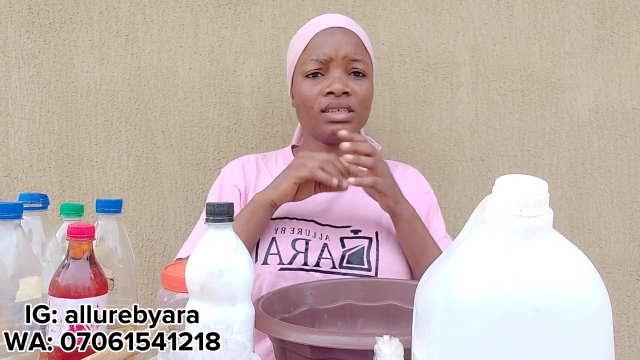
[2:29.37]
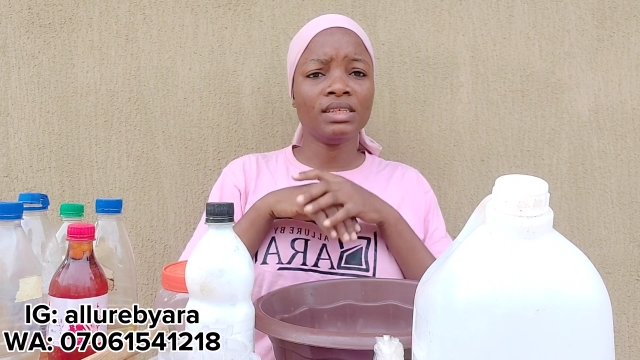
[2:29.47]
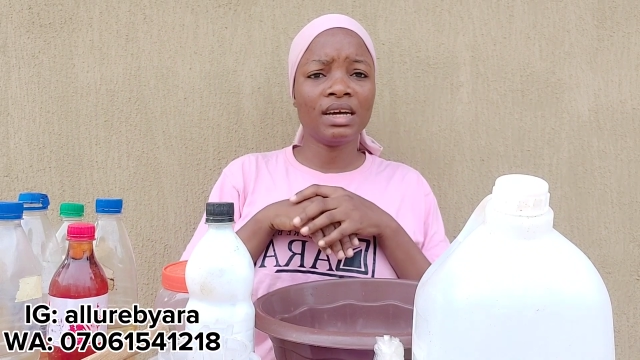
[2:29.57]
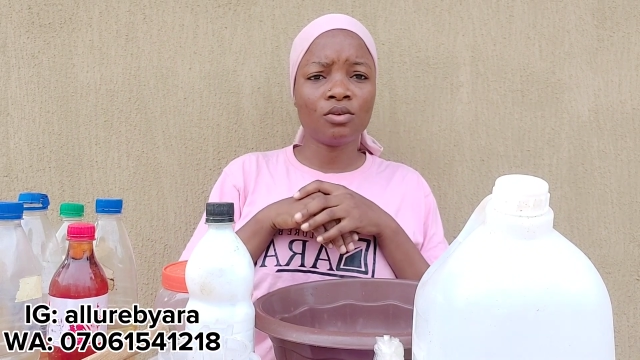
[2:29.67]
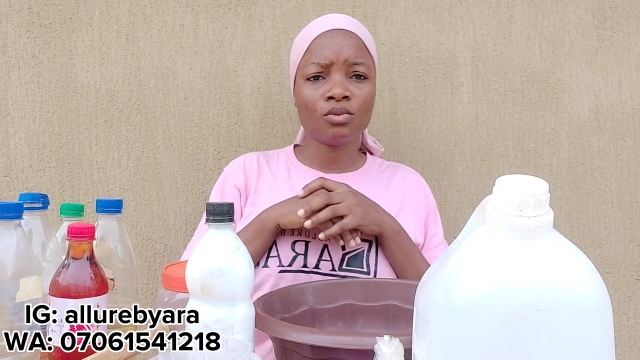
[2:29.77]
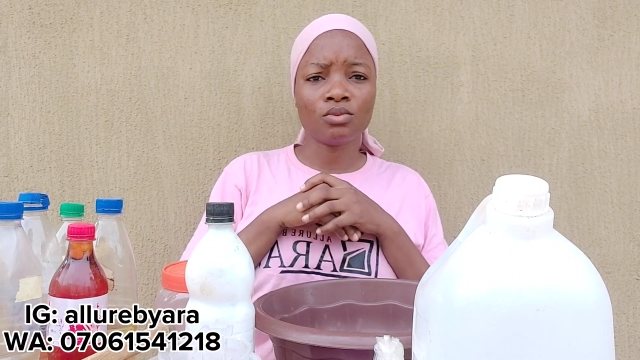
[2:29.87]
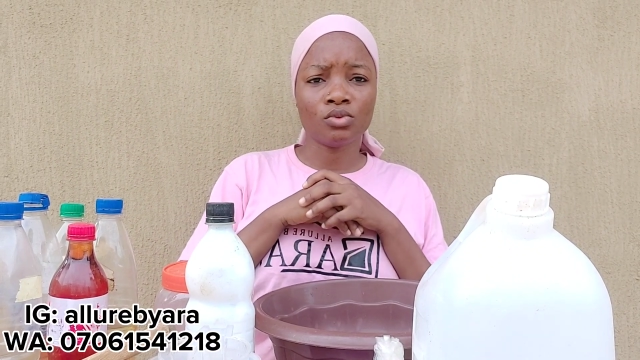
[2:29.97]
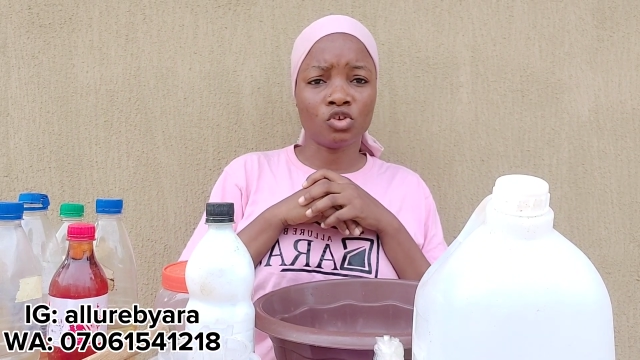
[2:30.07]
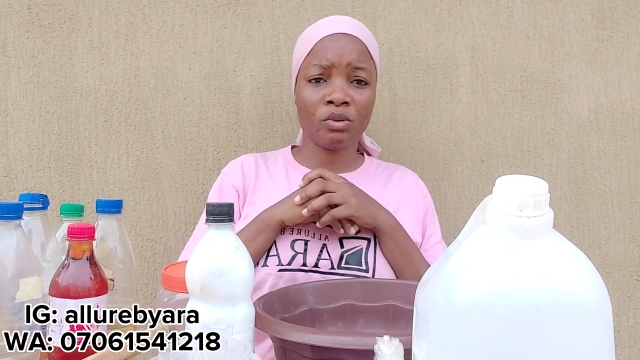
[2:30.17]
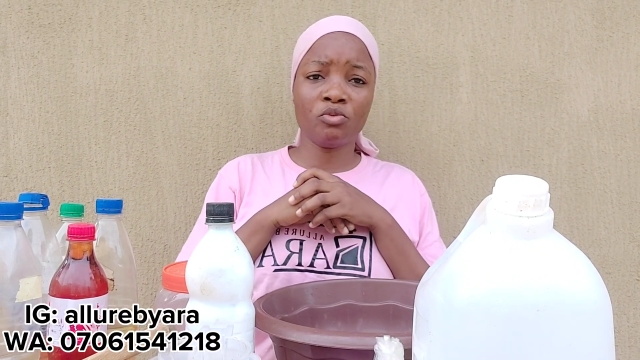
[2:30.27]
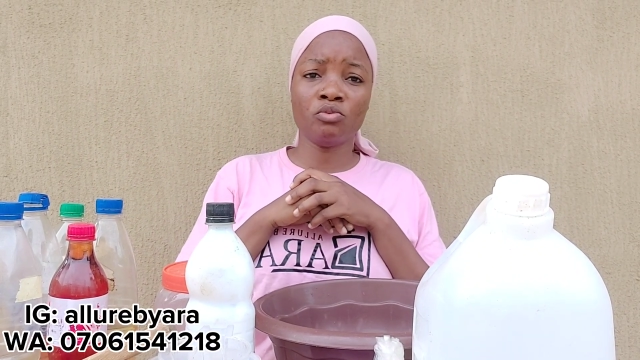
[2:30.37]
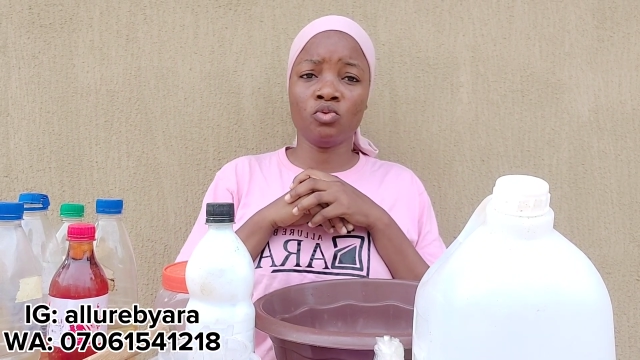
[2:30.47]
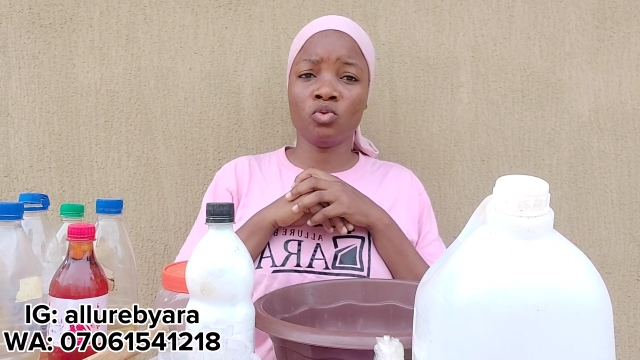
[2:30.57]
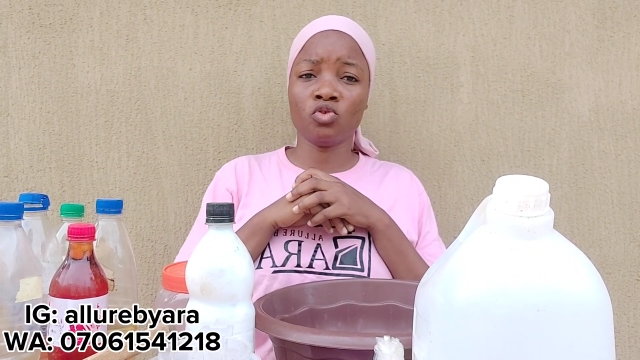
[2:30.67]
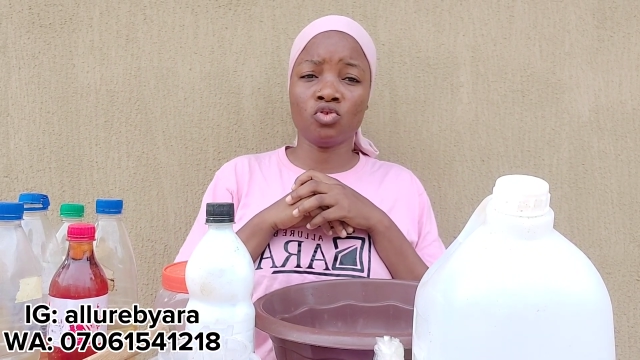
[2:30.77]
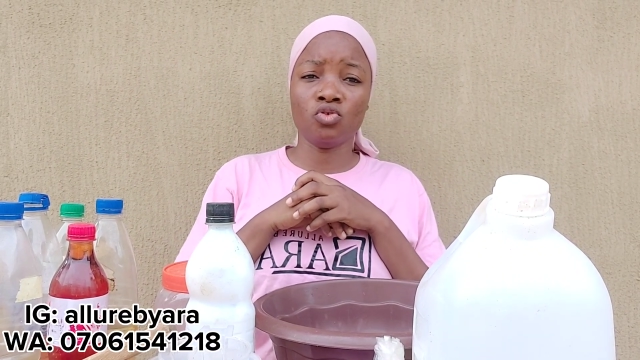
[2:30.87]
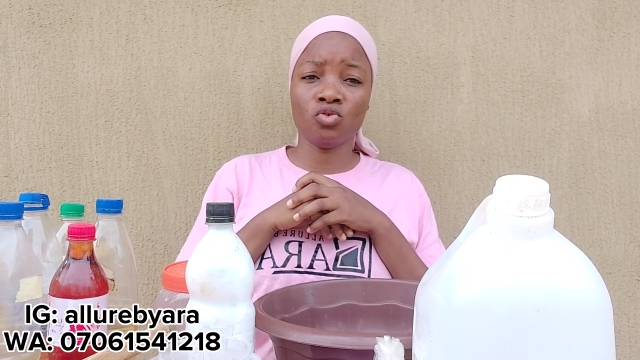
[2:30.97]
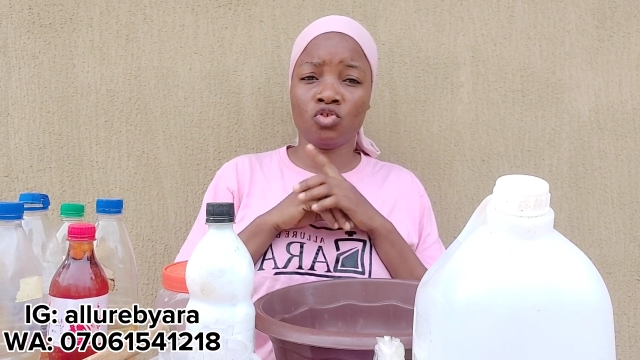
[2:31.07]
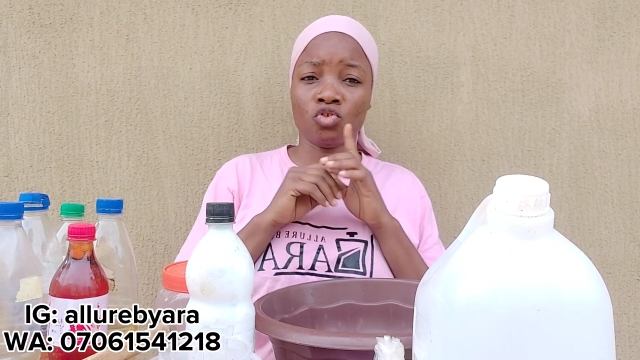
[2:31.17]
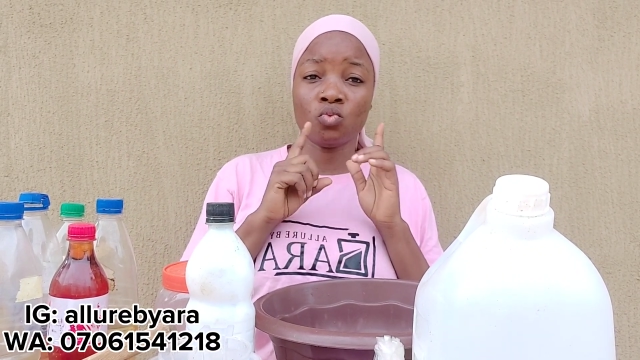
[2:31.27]
now some people would want to
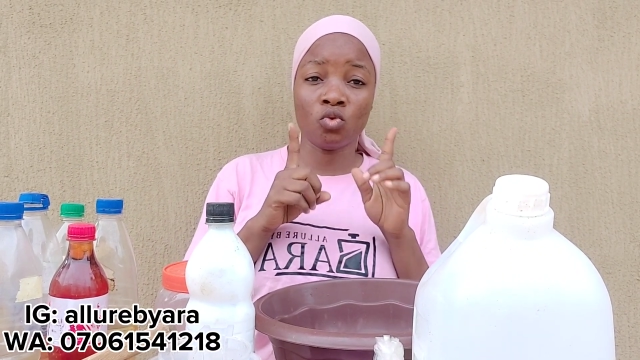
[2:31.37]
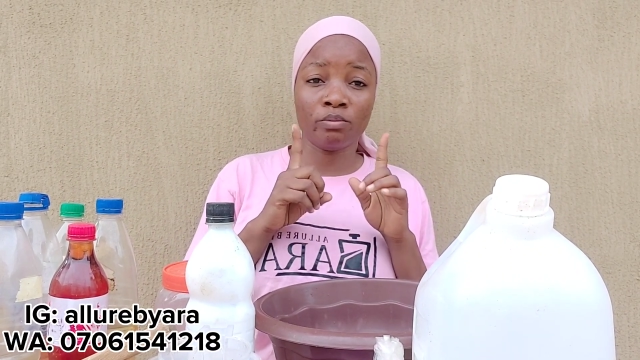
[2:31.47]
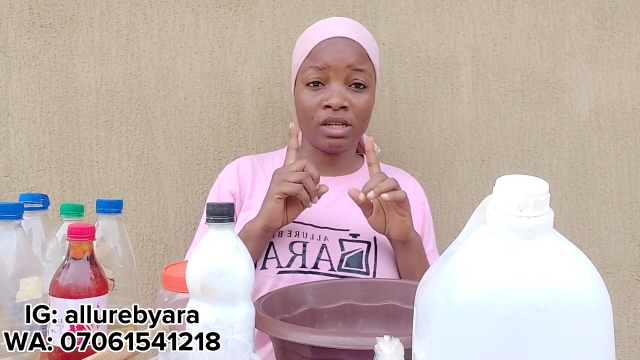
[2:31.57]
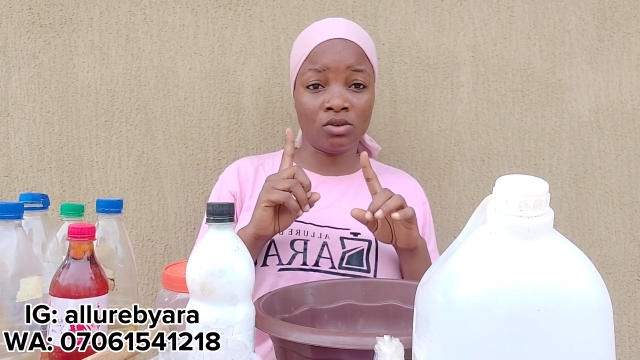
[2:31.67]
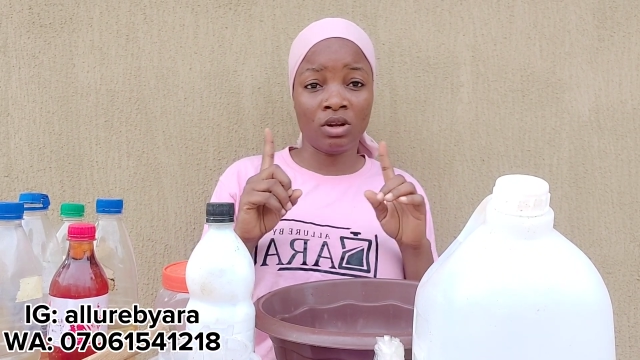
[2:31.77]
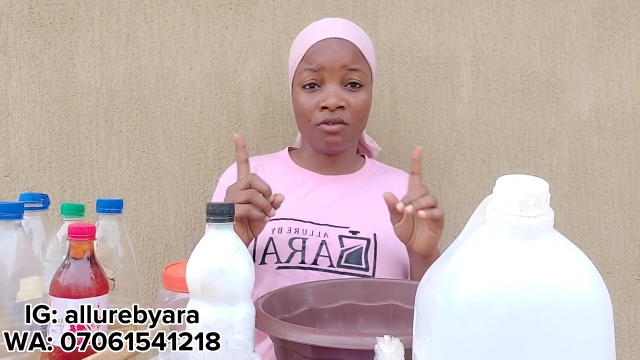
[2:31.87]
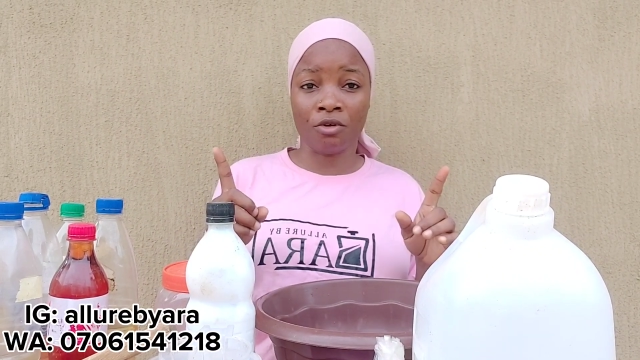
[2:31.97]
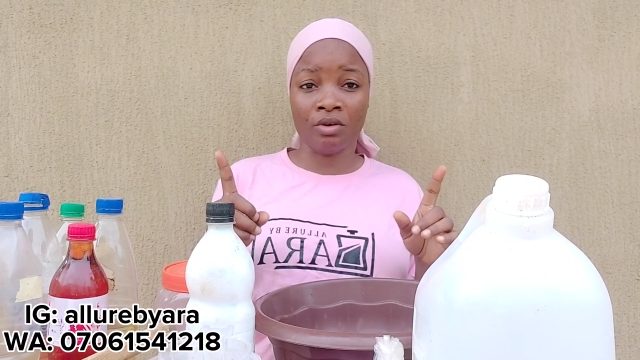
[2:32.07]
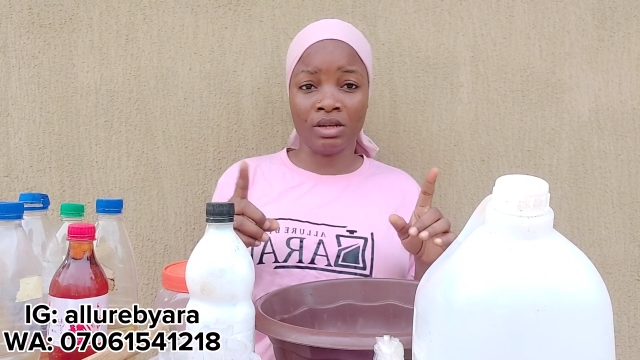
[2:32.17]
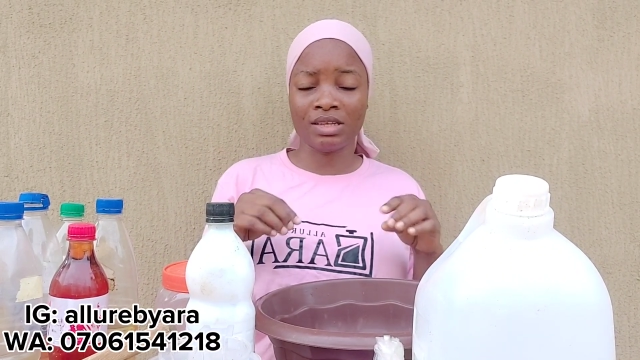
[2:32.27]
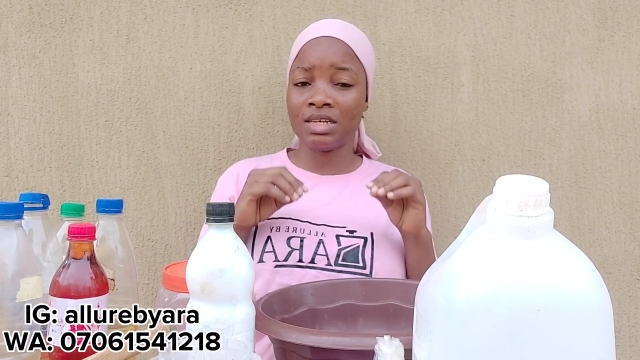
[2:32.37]
use just one particular fragrance.